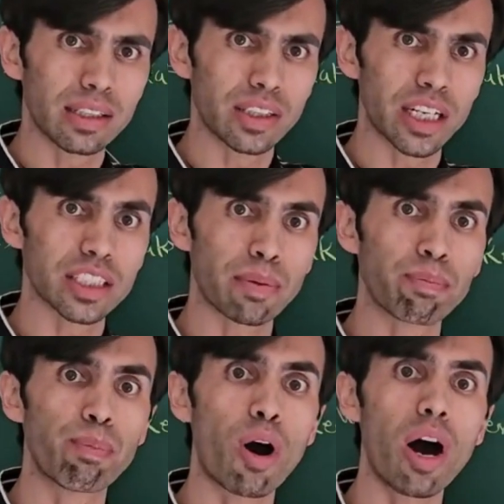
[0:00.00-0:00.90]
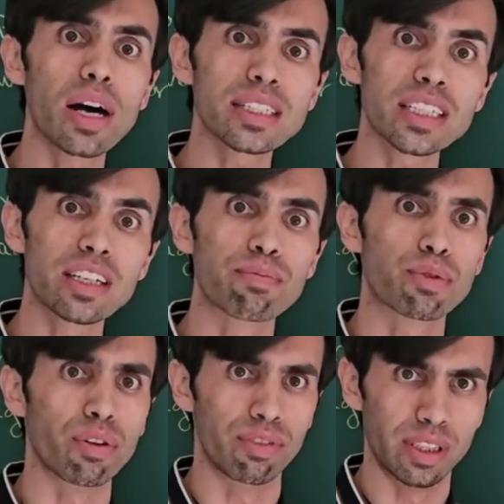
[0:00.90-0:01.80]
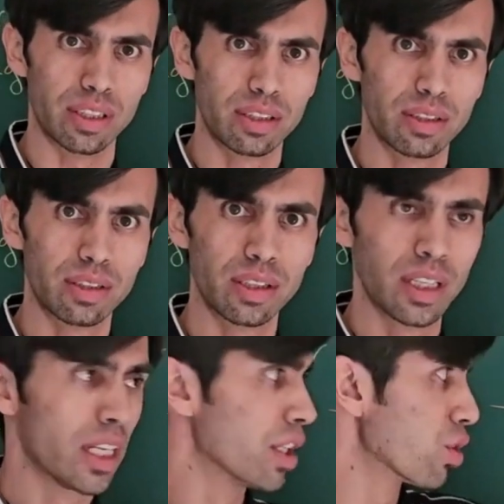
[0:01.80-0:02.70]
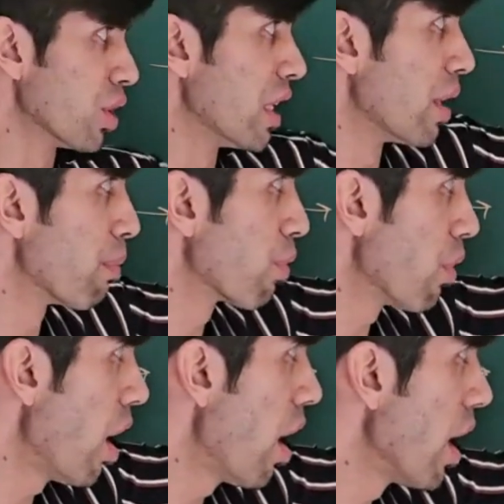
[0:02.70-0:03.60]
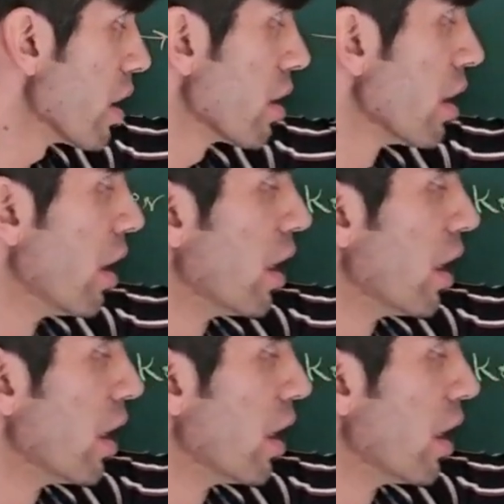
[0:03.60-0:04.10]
there is a positive profit. So then the price